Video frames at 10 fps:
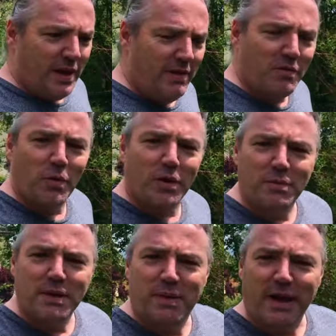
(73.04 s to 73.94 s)
everyone will
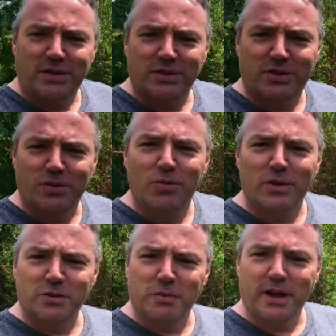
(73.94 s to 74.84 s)
be back to school
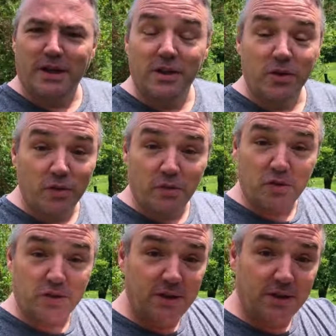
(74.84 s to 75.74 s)
as well.
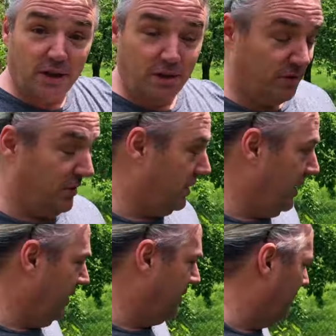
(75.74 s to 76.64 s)
Universities closed this
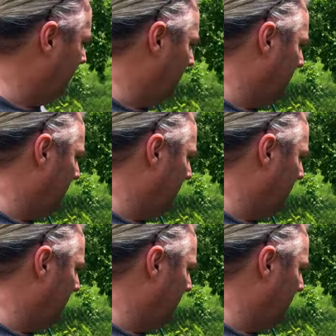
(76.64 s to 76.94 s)
year, so